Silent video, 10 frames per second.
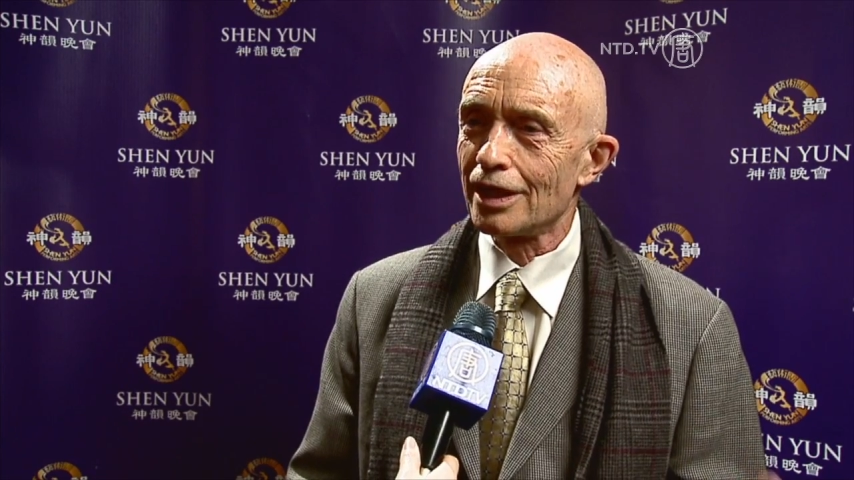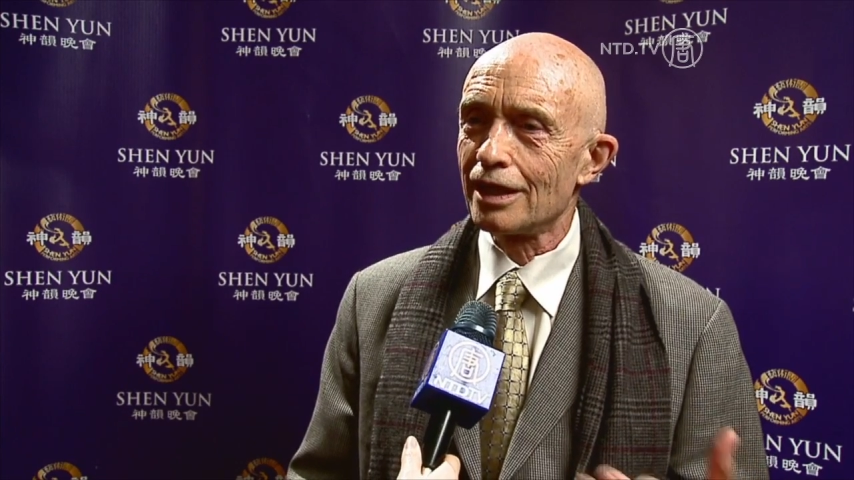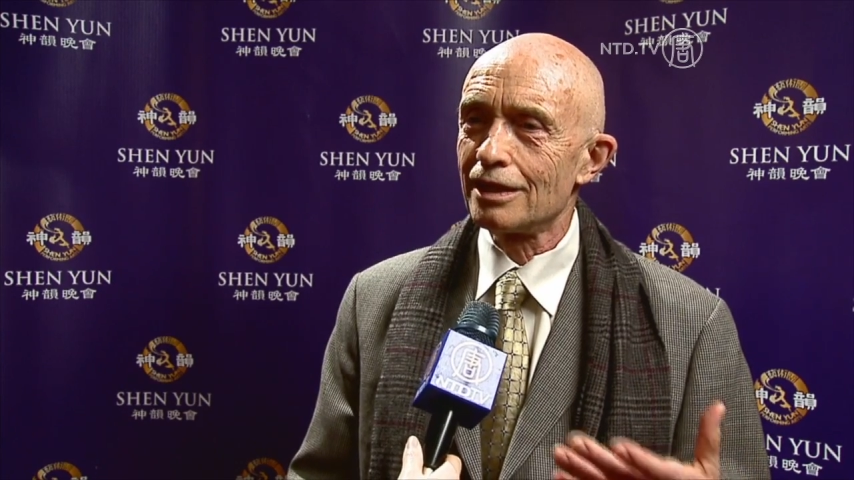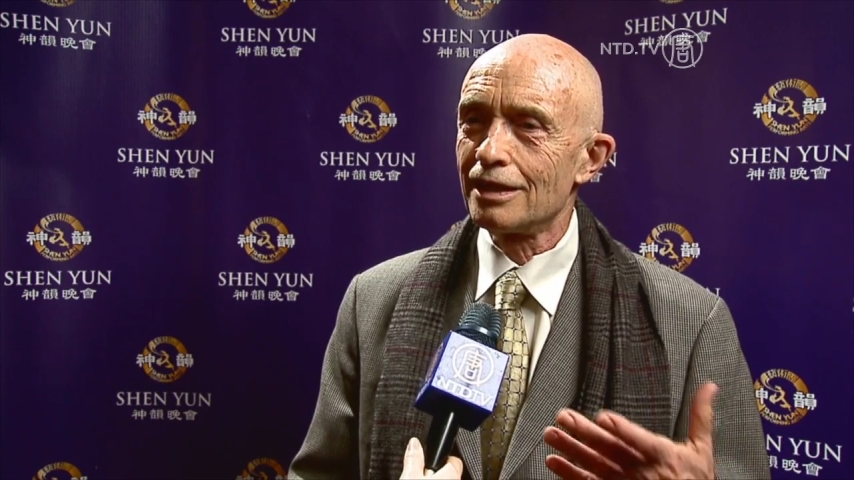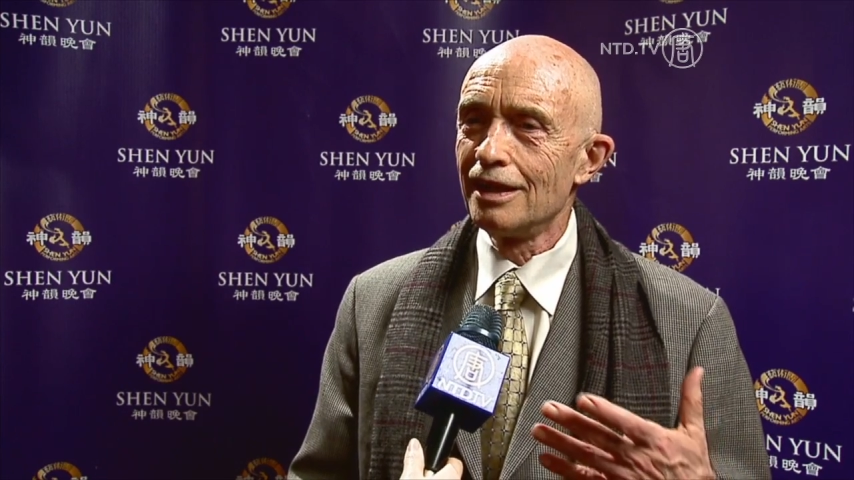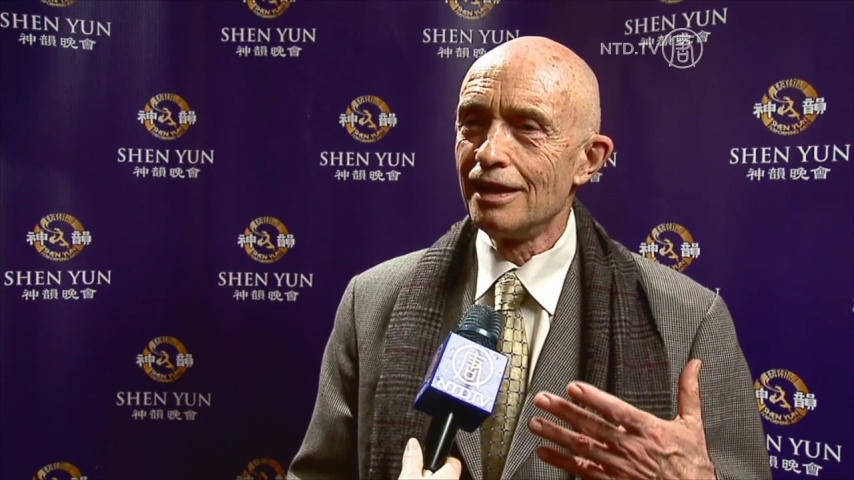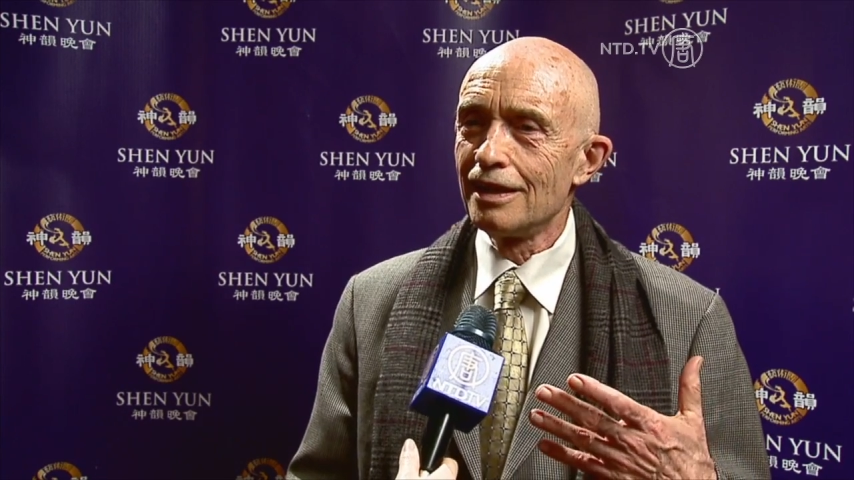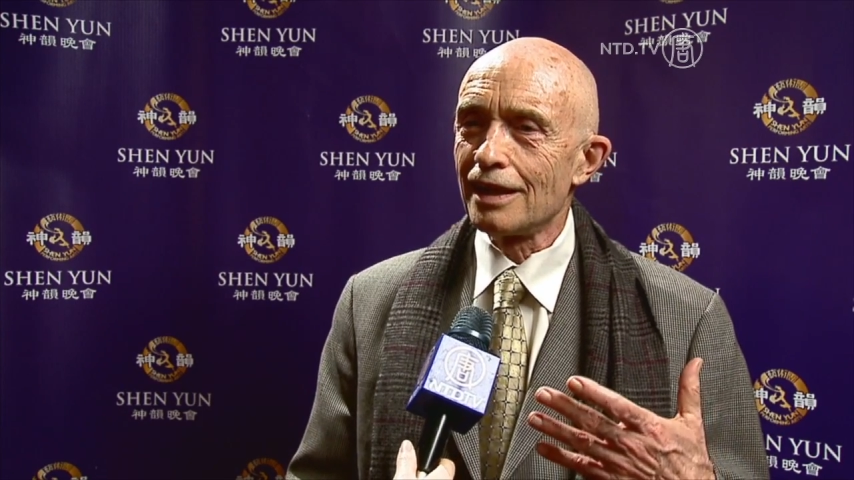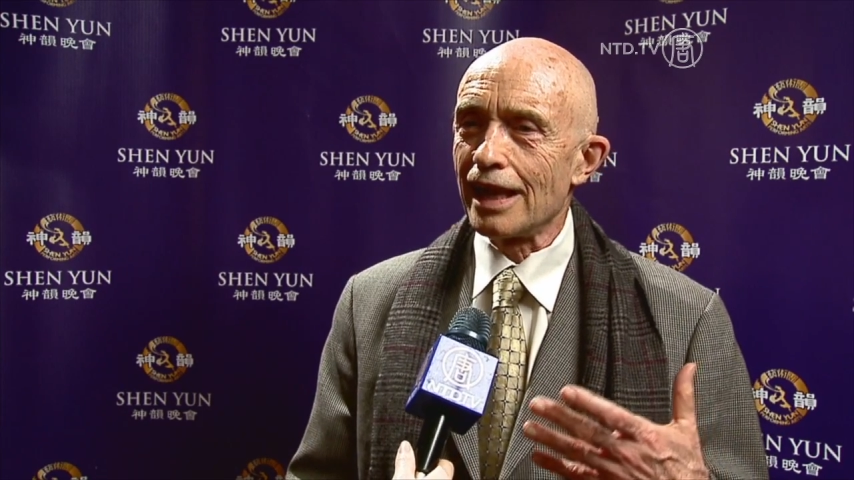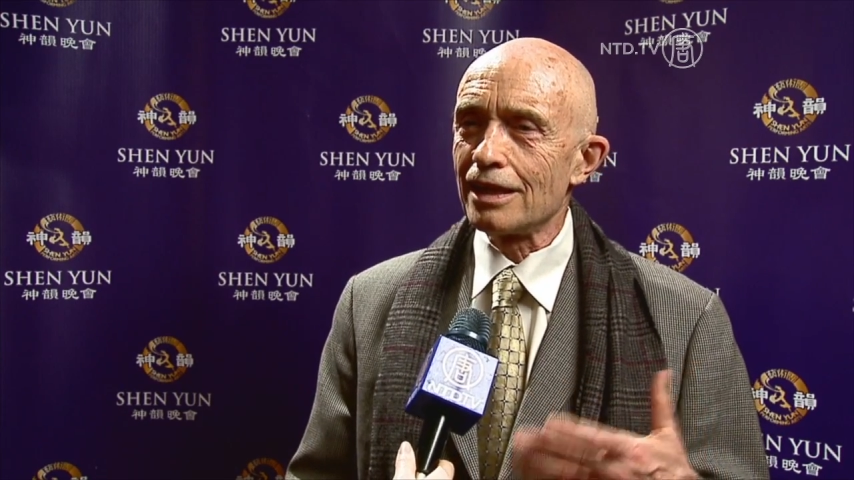
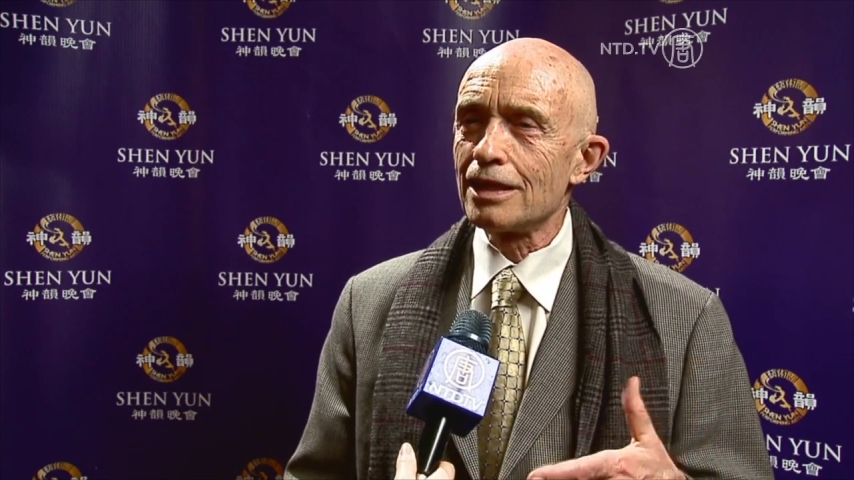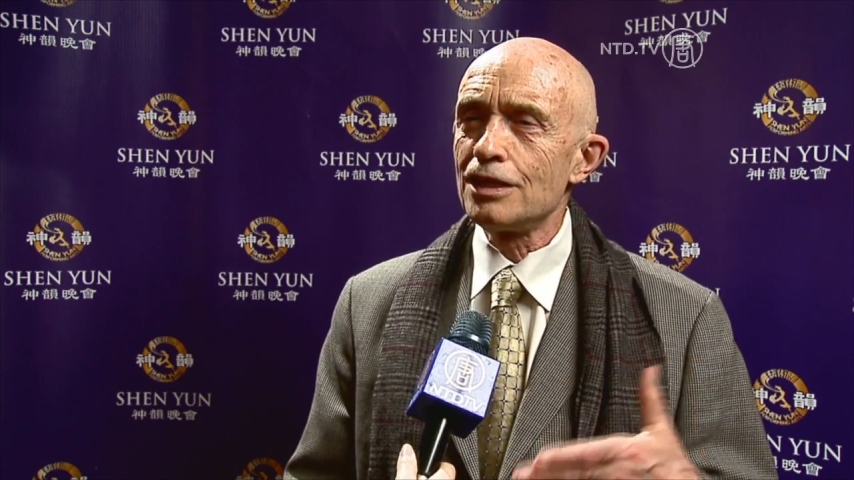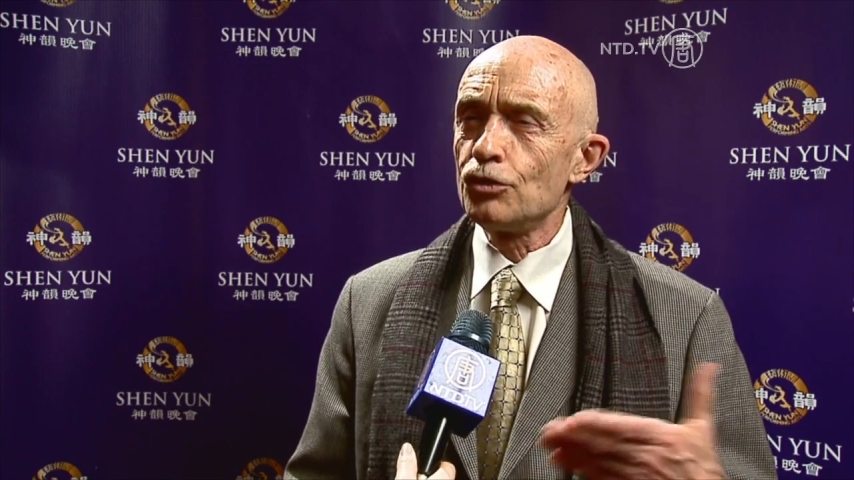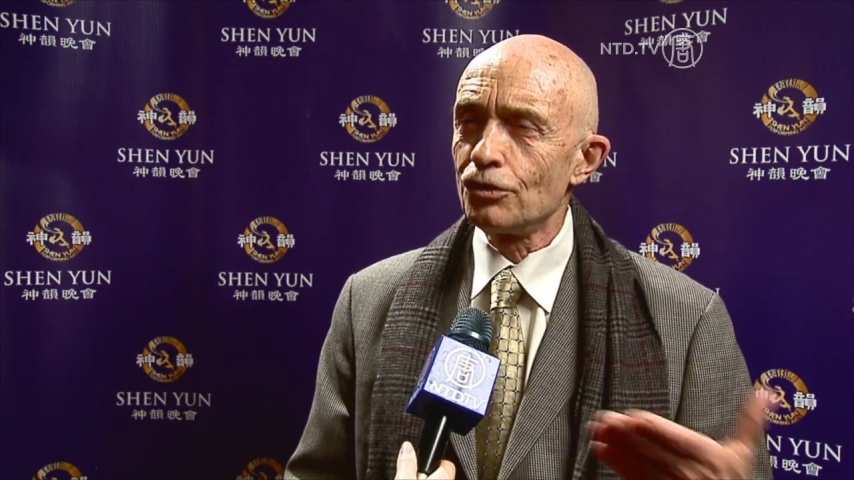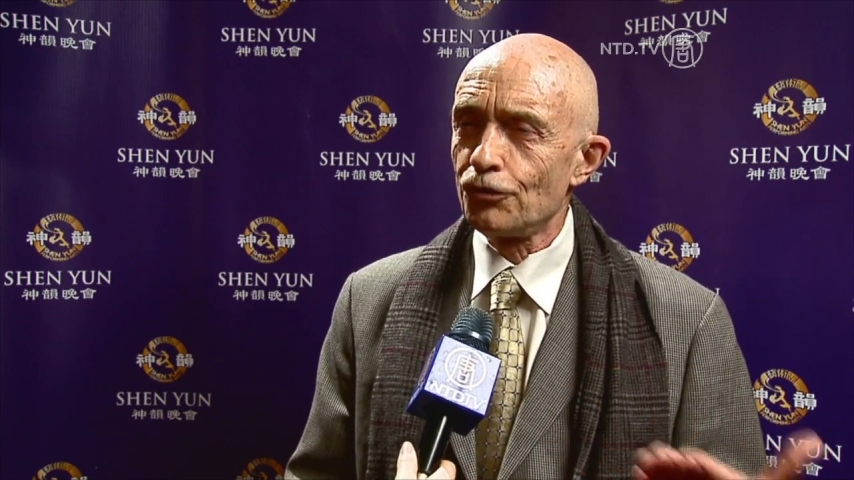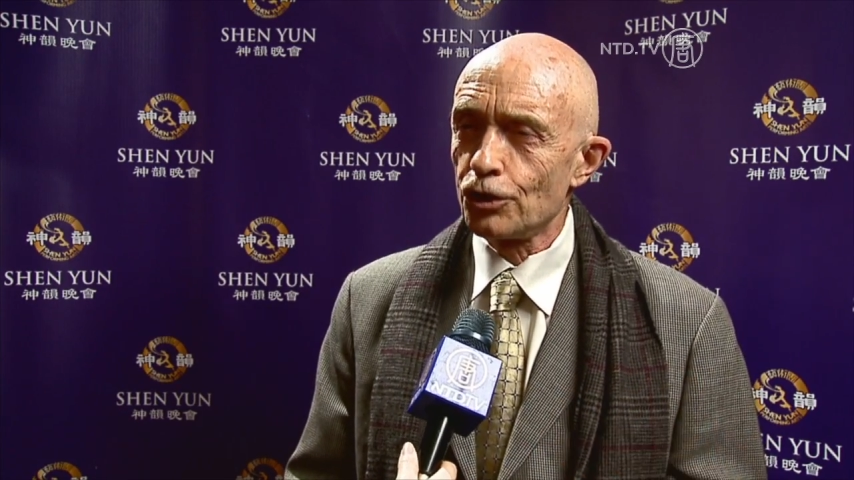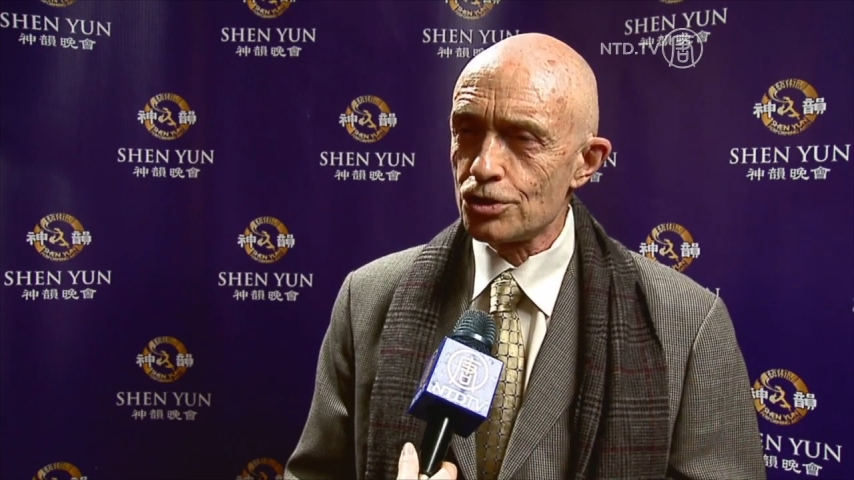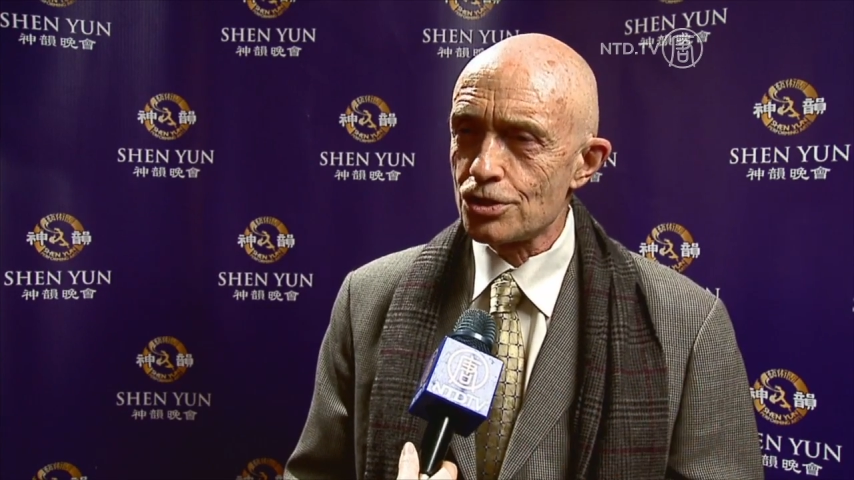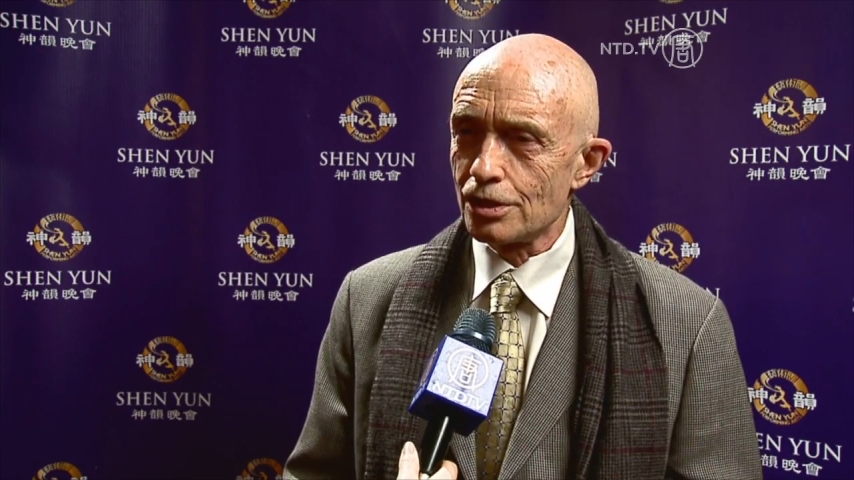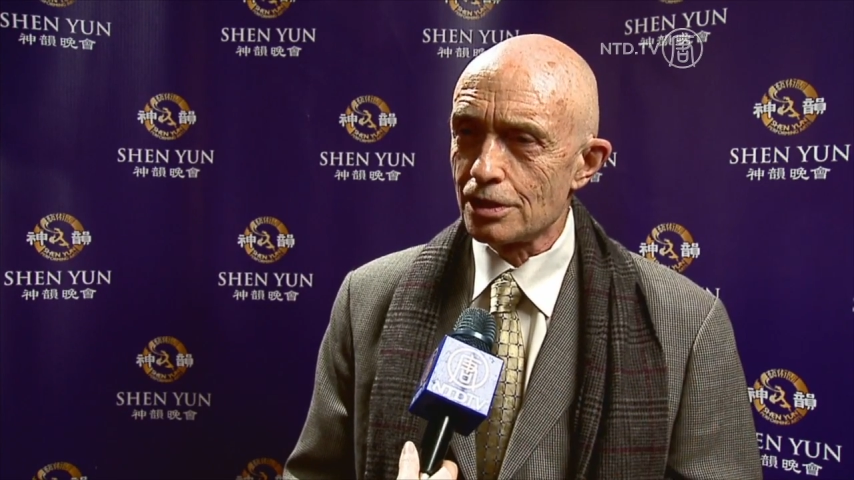and the
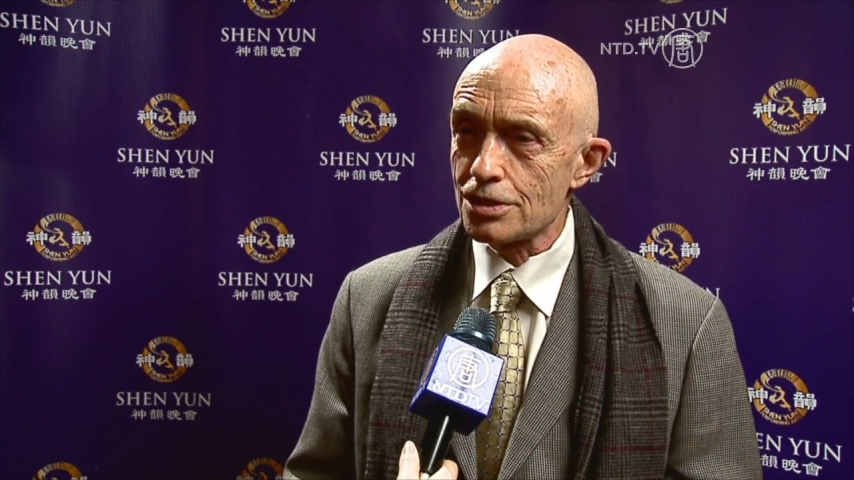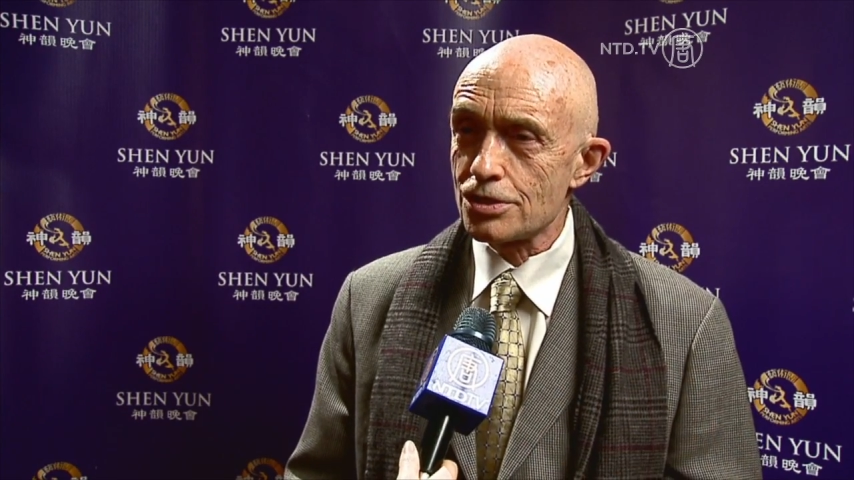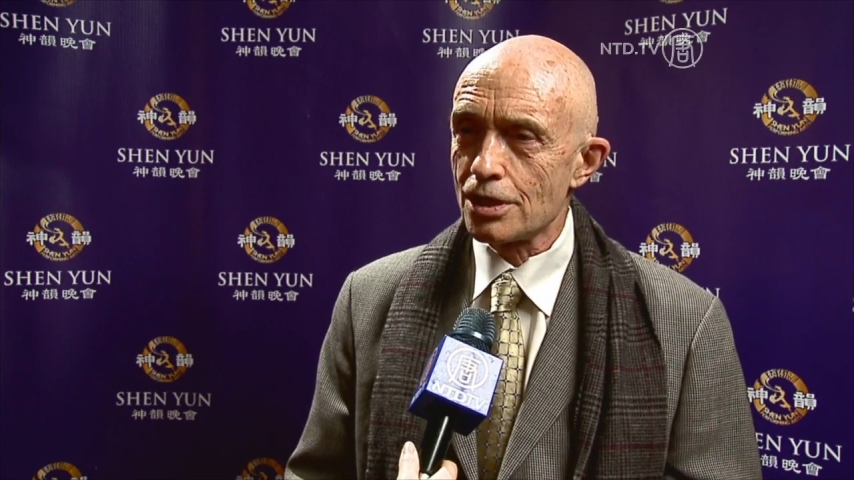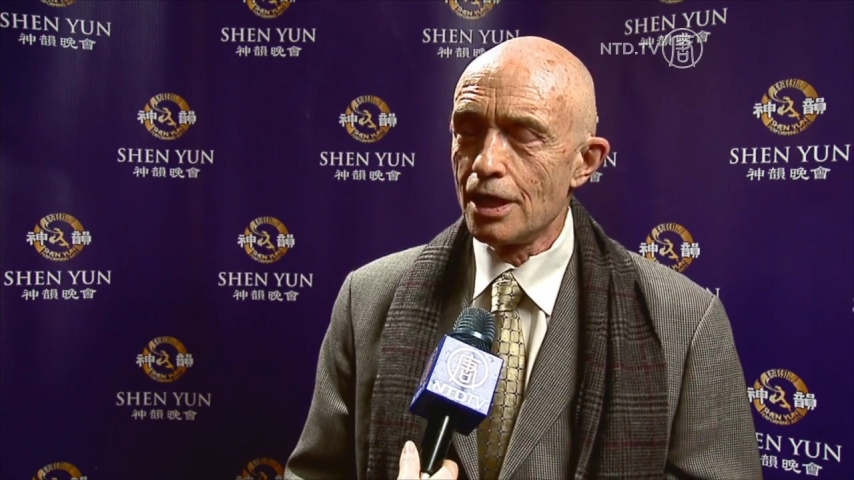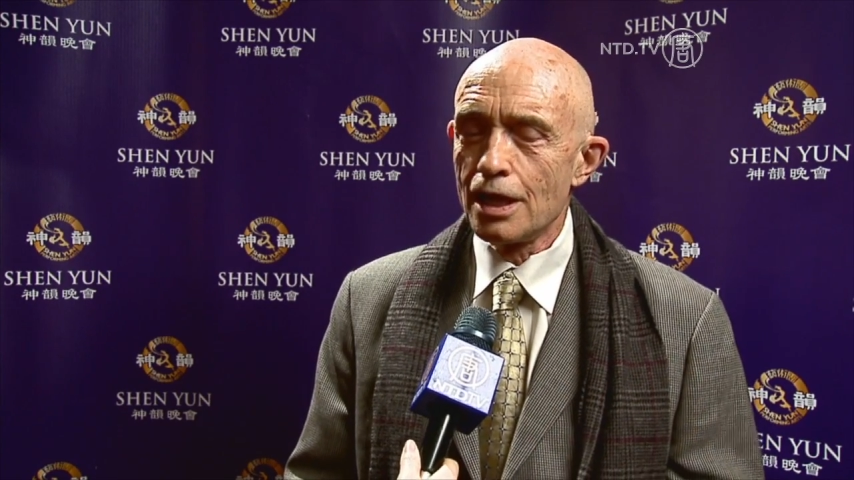universals,